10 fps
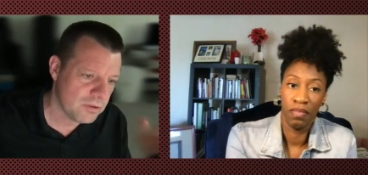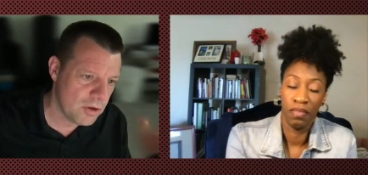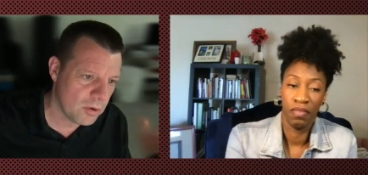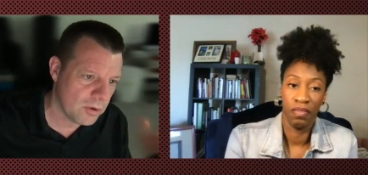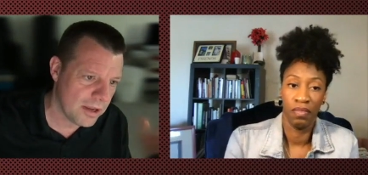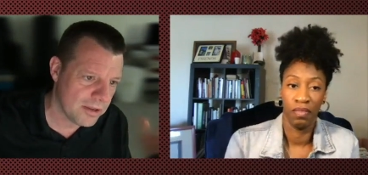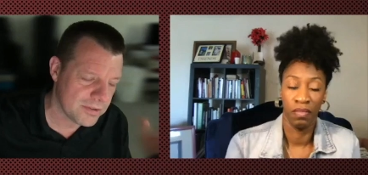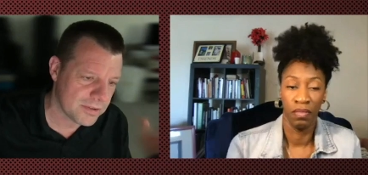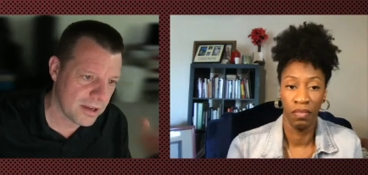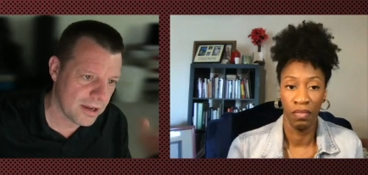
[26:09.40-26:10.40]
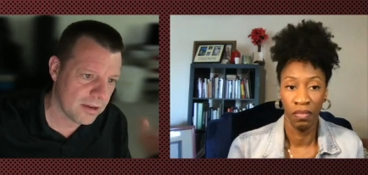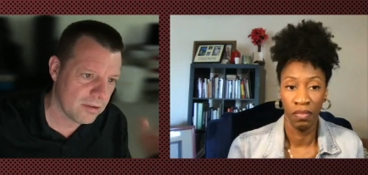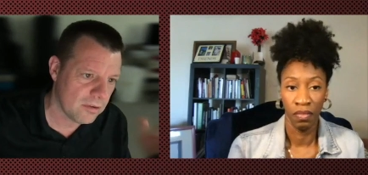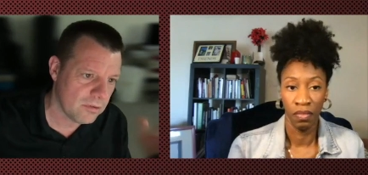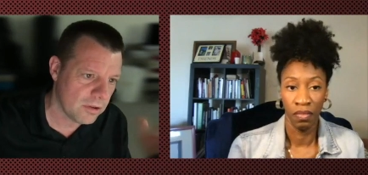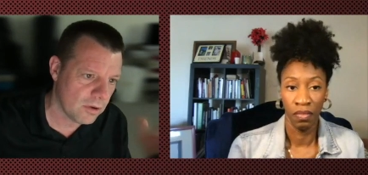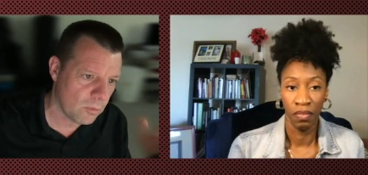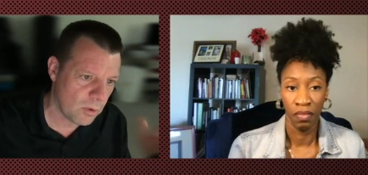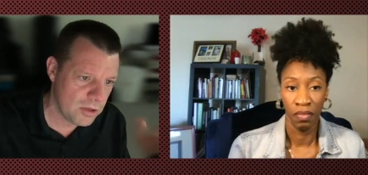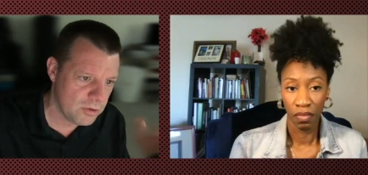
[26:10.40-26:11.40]
Speaker 1: known as uh, the
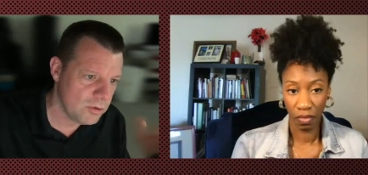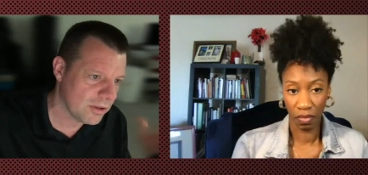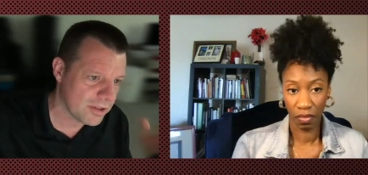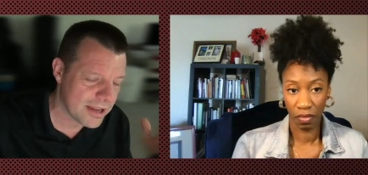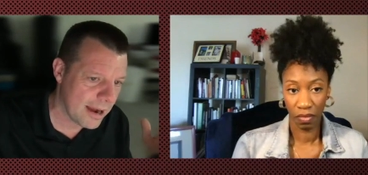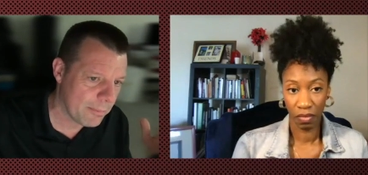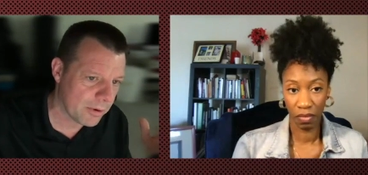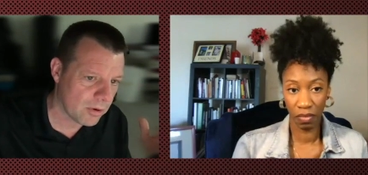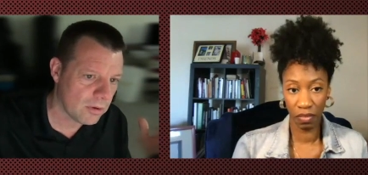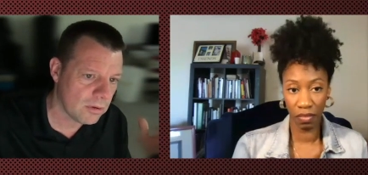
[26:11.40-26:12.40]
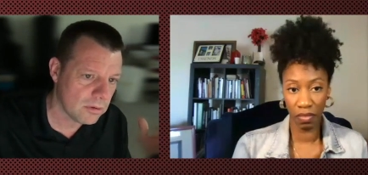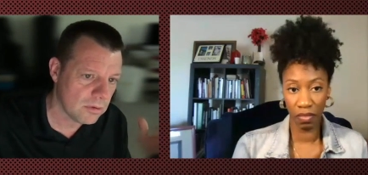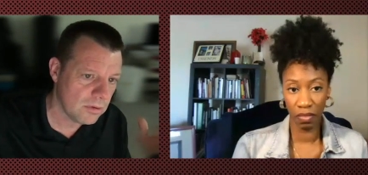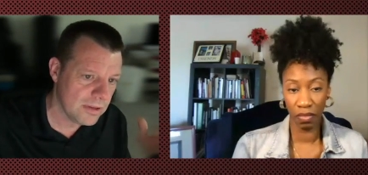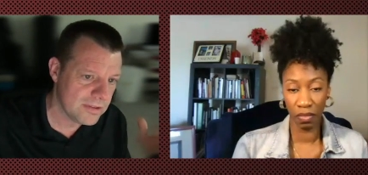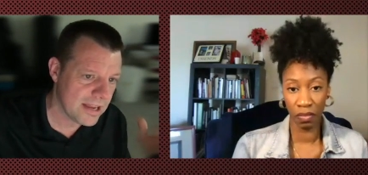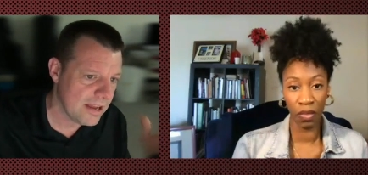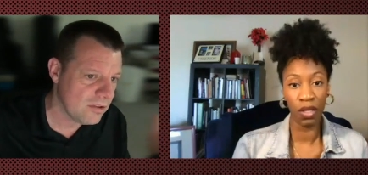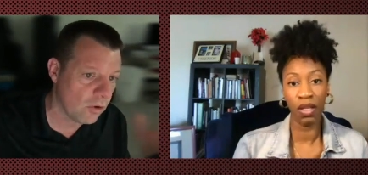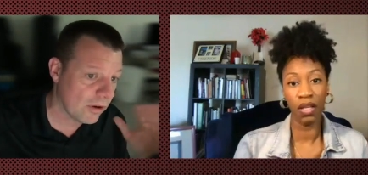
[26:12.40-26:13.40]
what you do at the Capitol? Is that
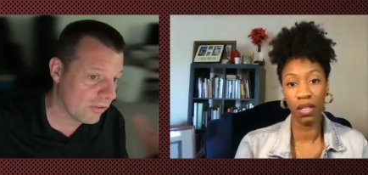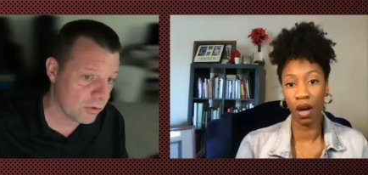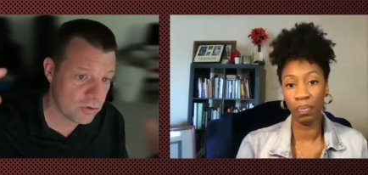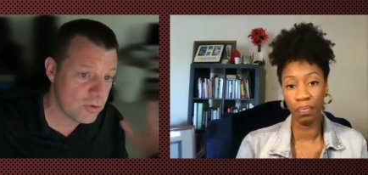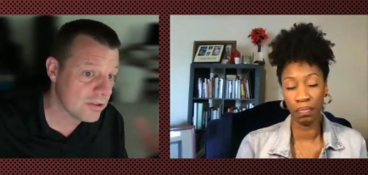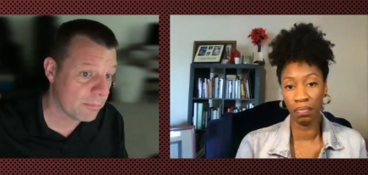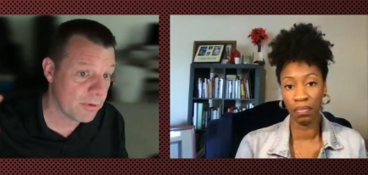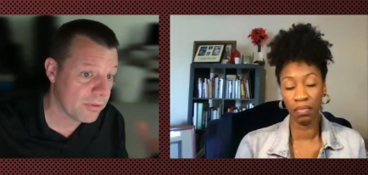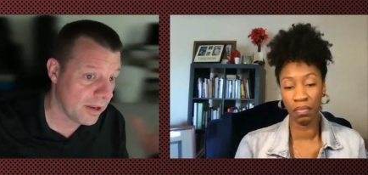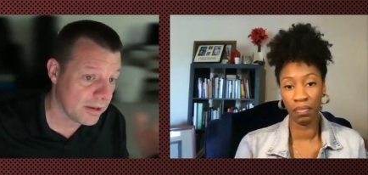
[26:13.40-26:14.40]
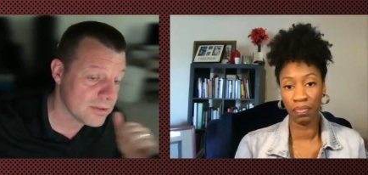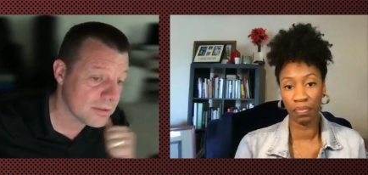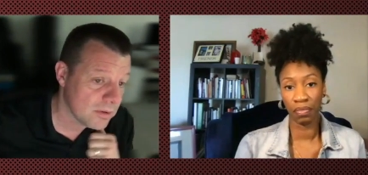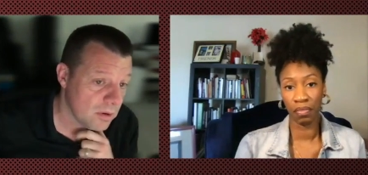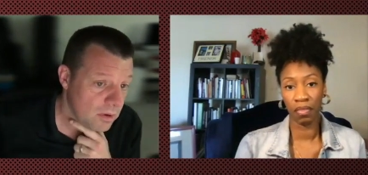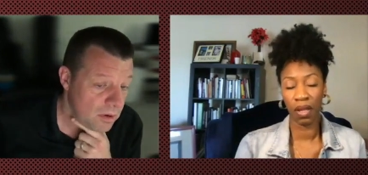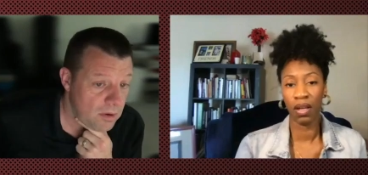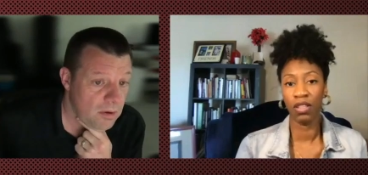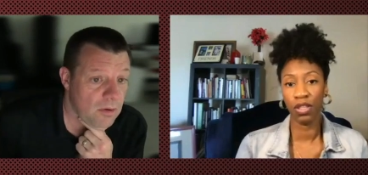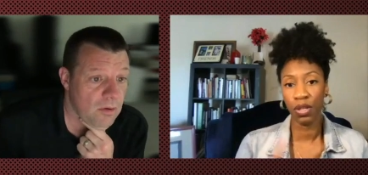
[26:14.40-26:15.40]
mm, or those two separate things?
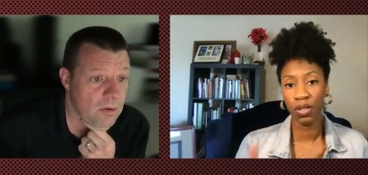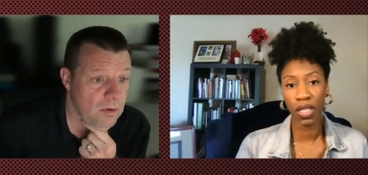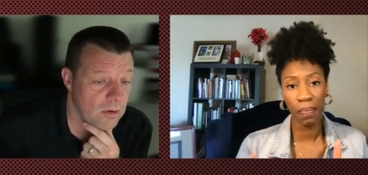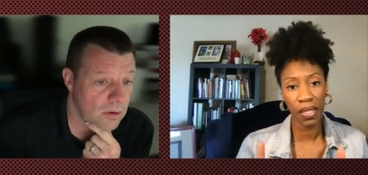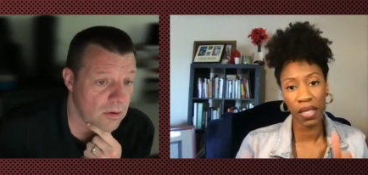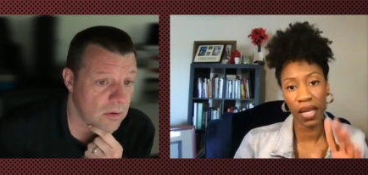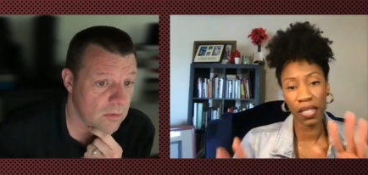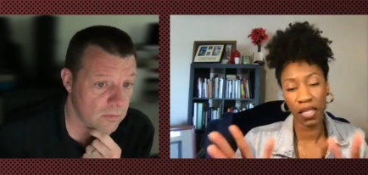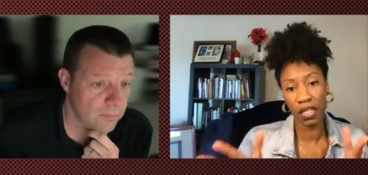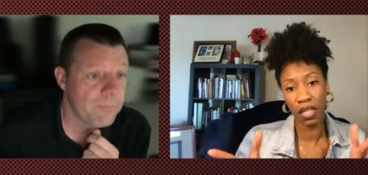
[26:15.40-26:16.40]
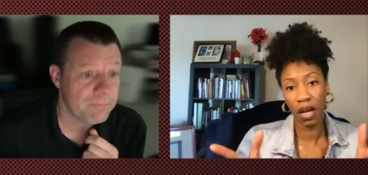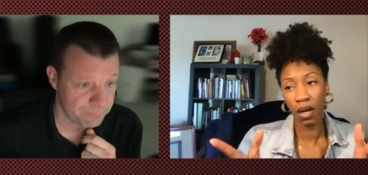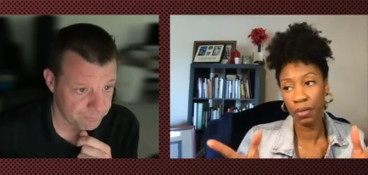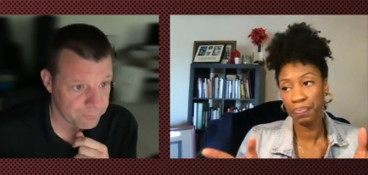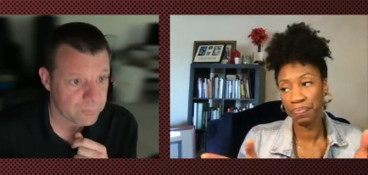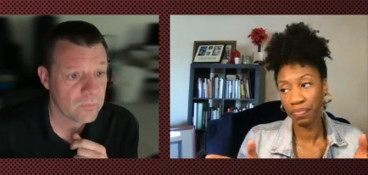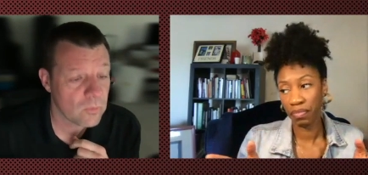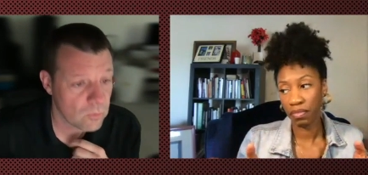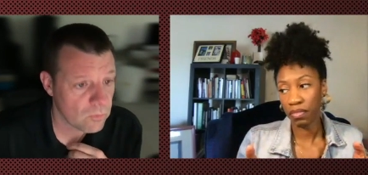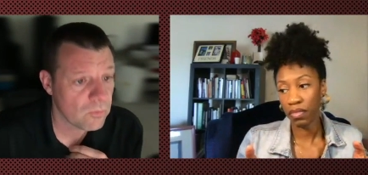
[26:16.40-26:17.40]
Speaker 2: Two separate things. And so
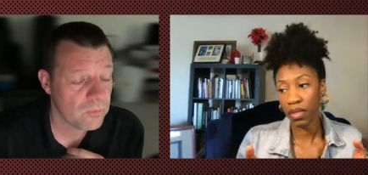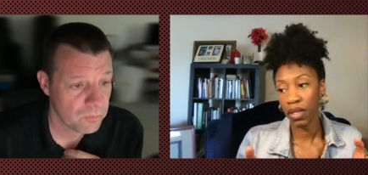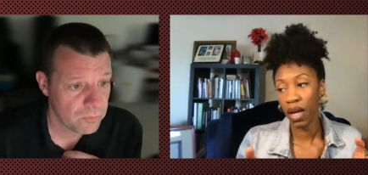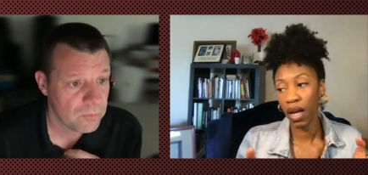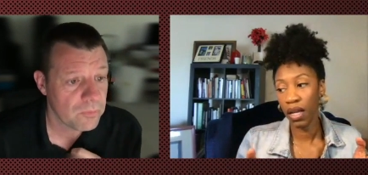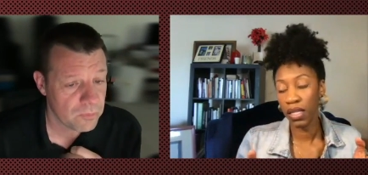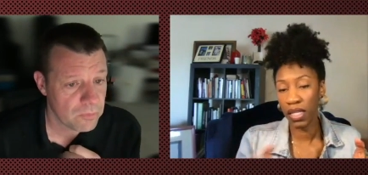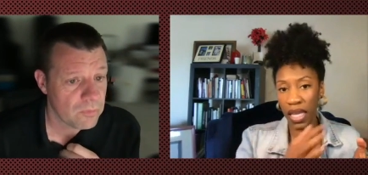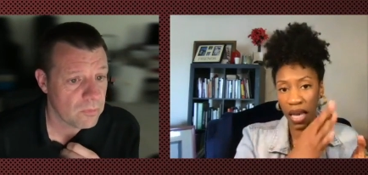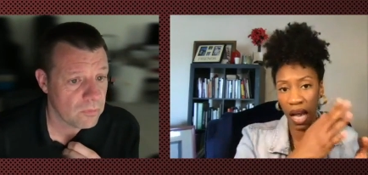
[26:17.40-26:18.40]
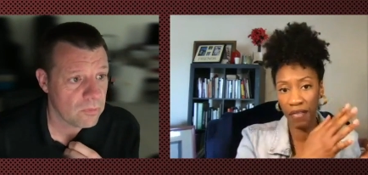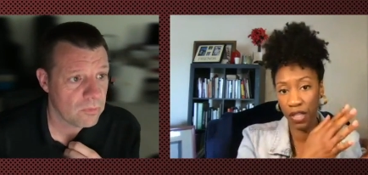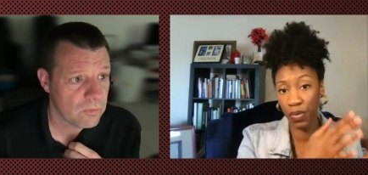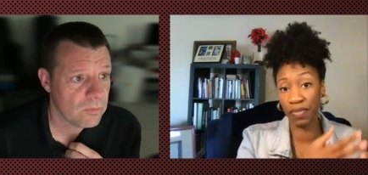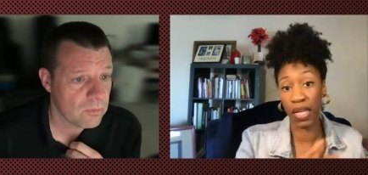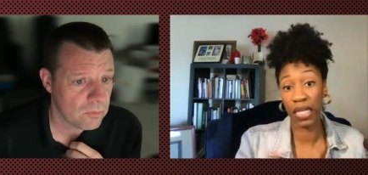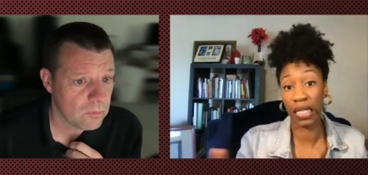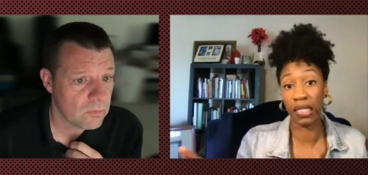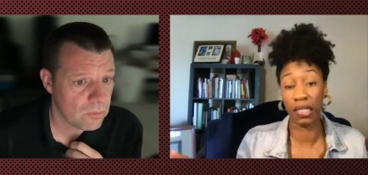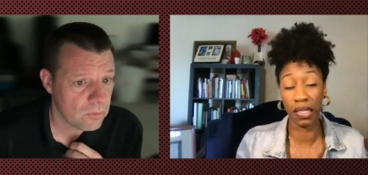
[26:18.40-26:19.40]
uh, the team conference we've done
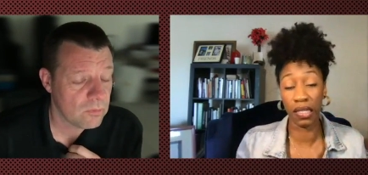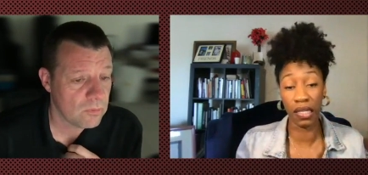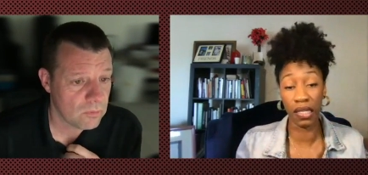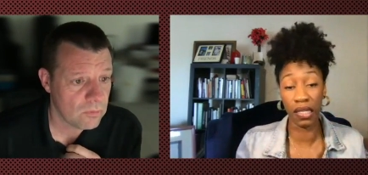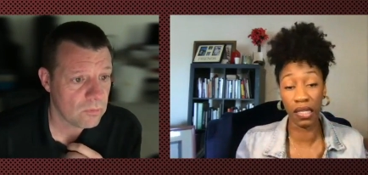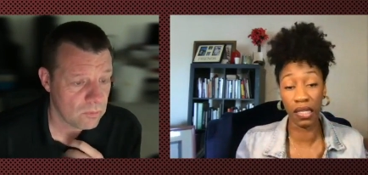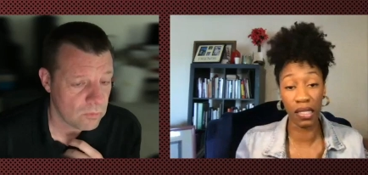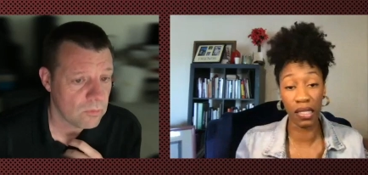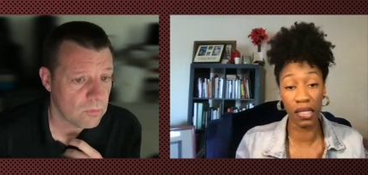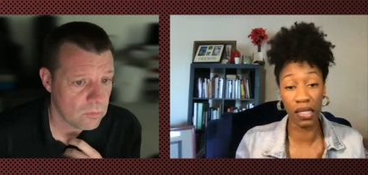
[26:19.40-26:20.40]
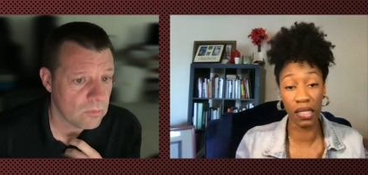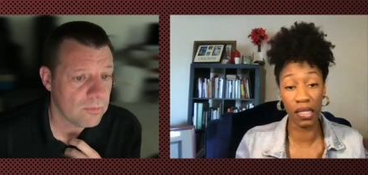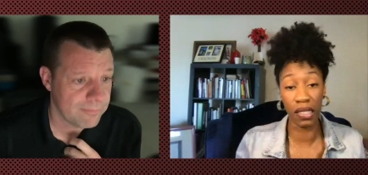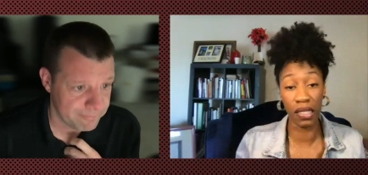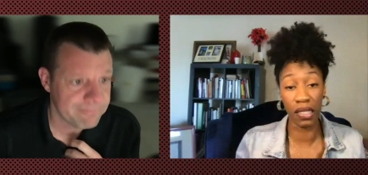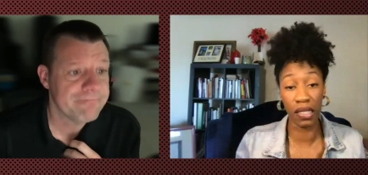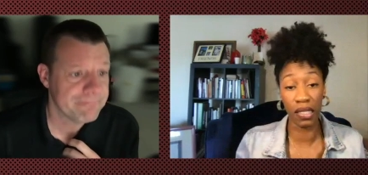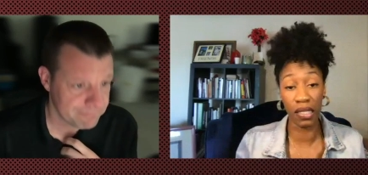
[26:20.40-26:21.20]
consistently. Um,